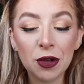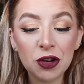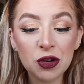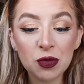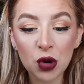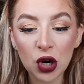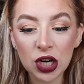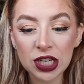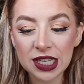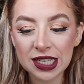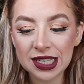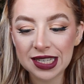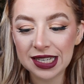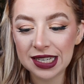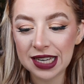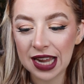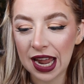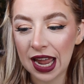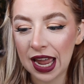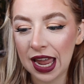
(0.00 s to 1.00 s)
going to Brighton
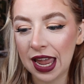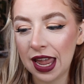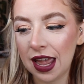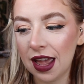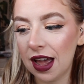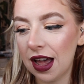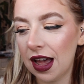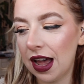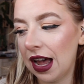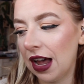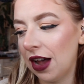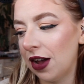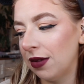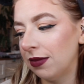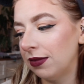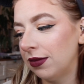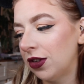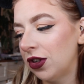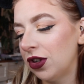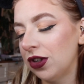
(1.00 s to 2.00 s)
today,
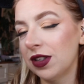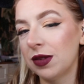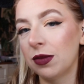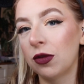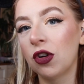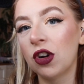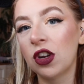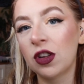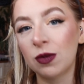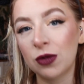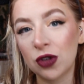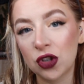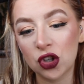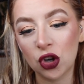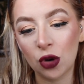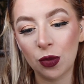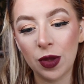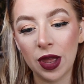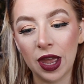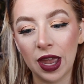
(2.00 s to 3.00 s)
do some Christmas
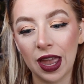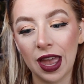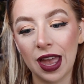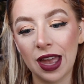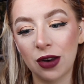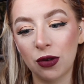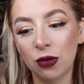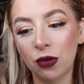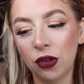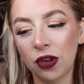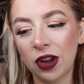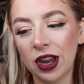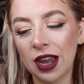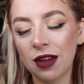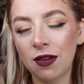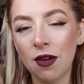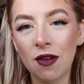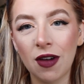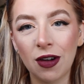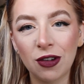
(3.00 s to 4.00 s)
shopping, and also I
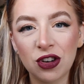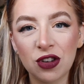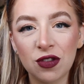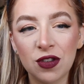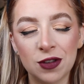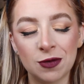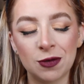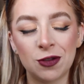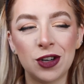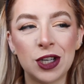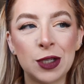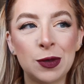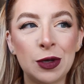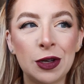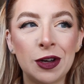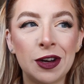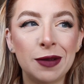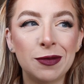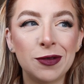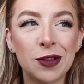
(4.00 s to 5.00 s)
have a voucher for some
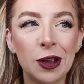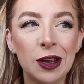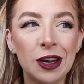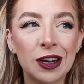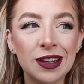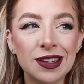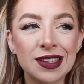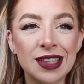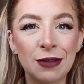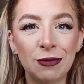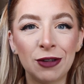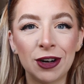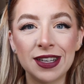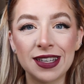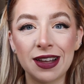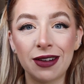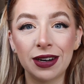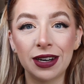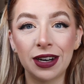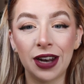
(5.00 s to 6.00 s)
Krispy Kreme donuts that
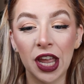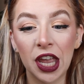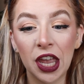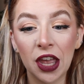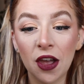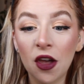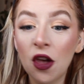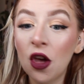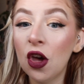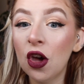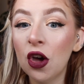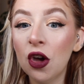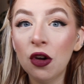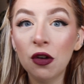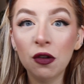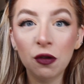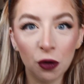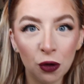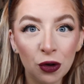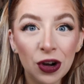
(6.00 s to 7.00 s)
runs out in like
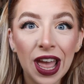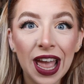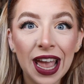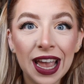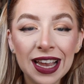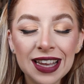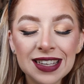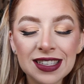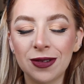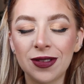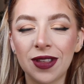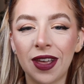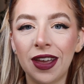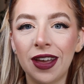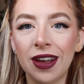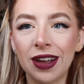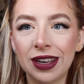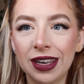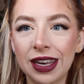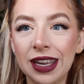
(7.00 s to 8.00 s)
4 days. I was
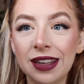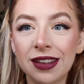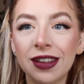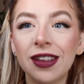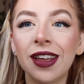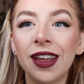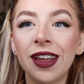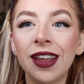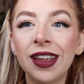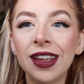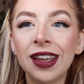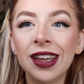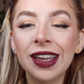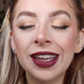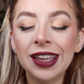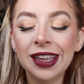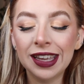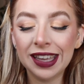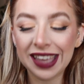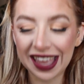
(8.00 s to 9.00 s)
like, I need to
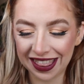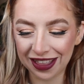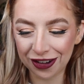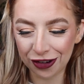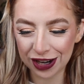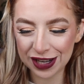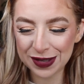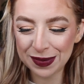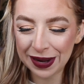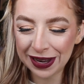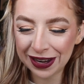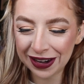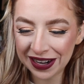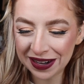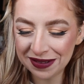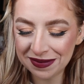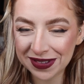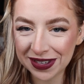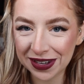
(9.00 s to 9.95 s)
get the Krispy Kreme